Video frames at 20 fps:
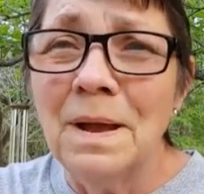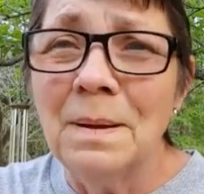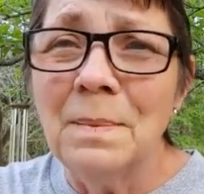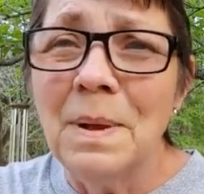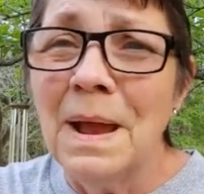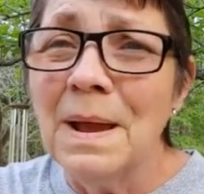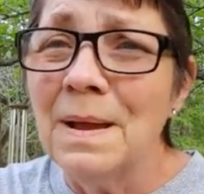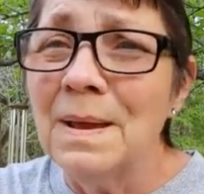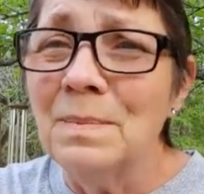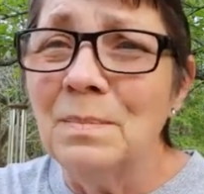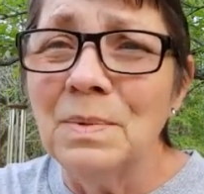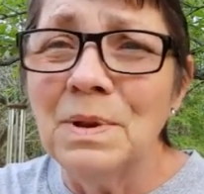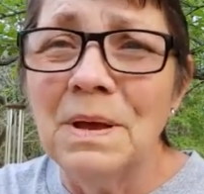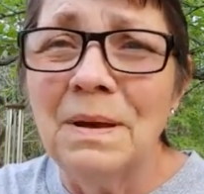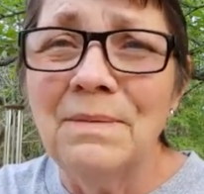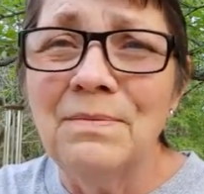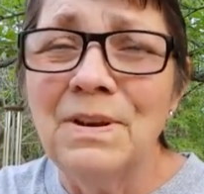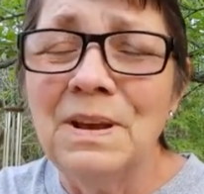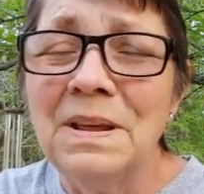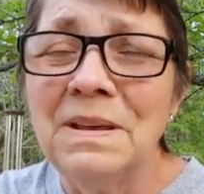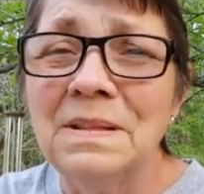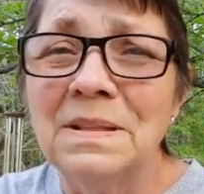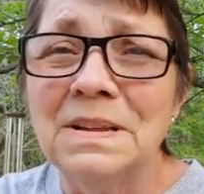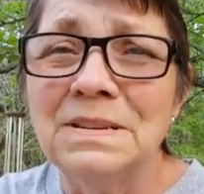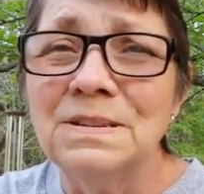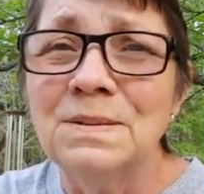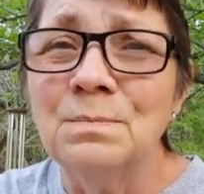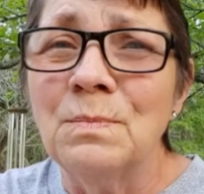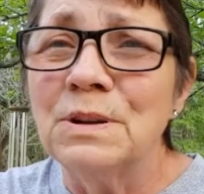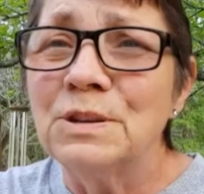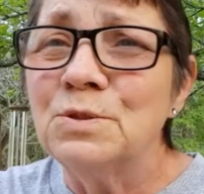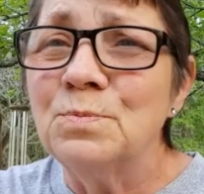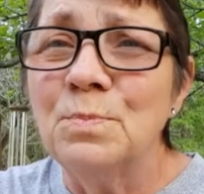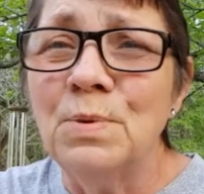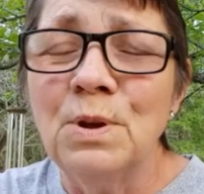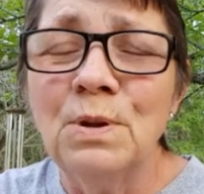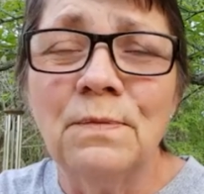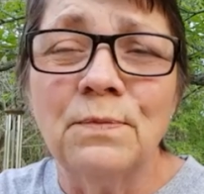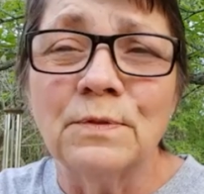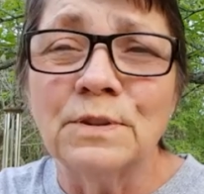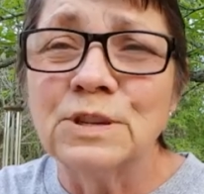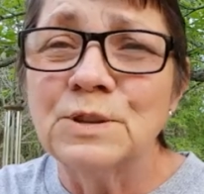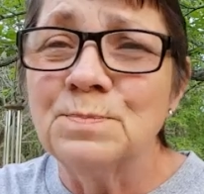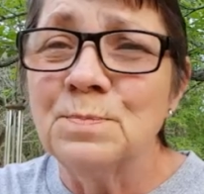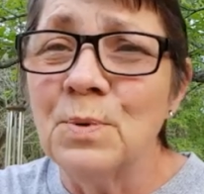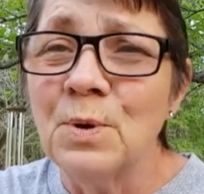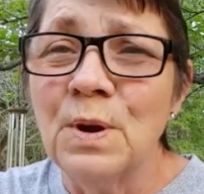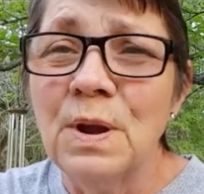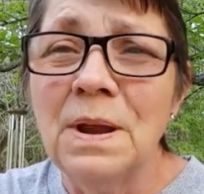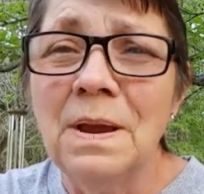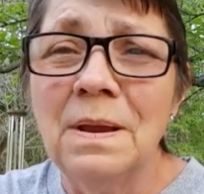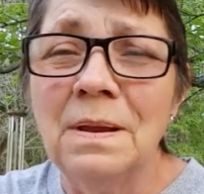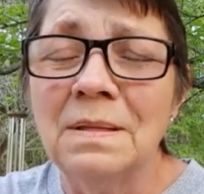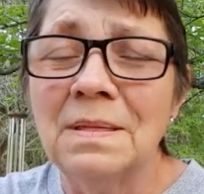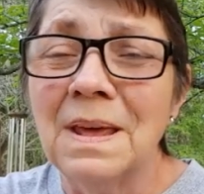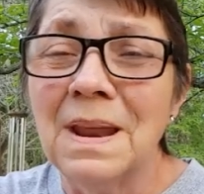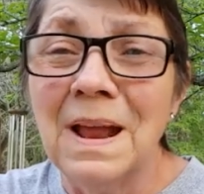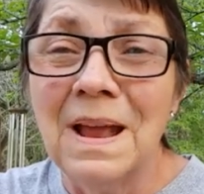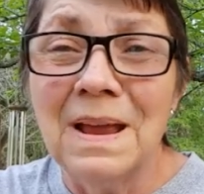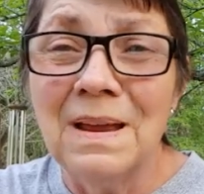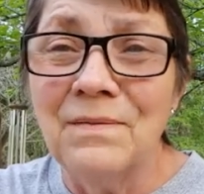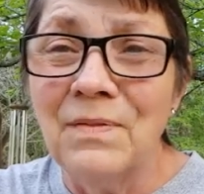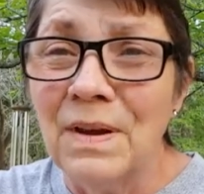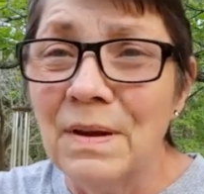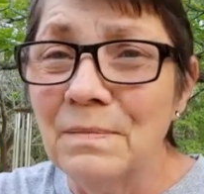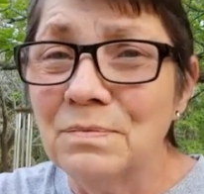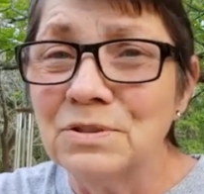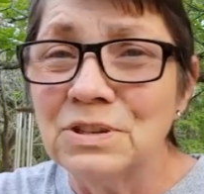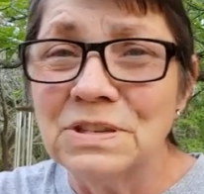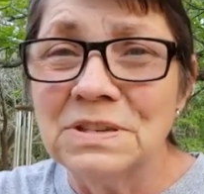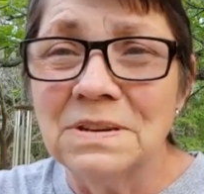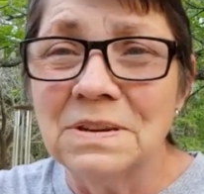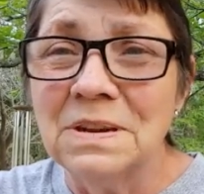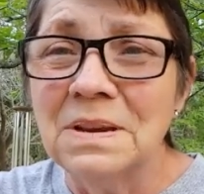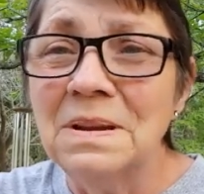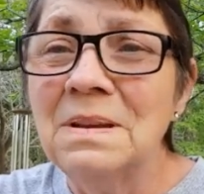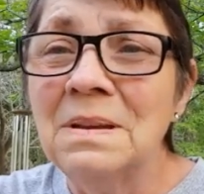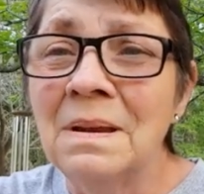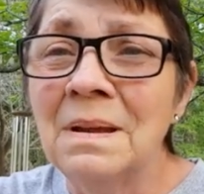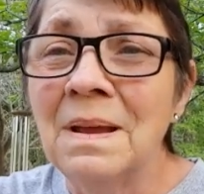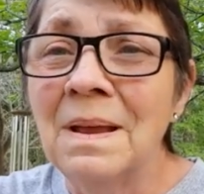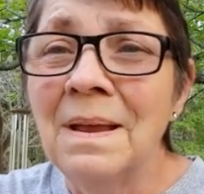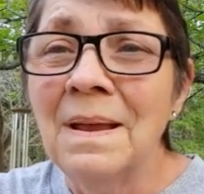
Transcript: I, I, am loving it. It's the most beautiful spring that I have ever seen.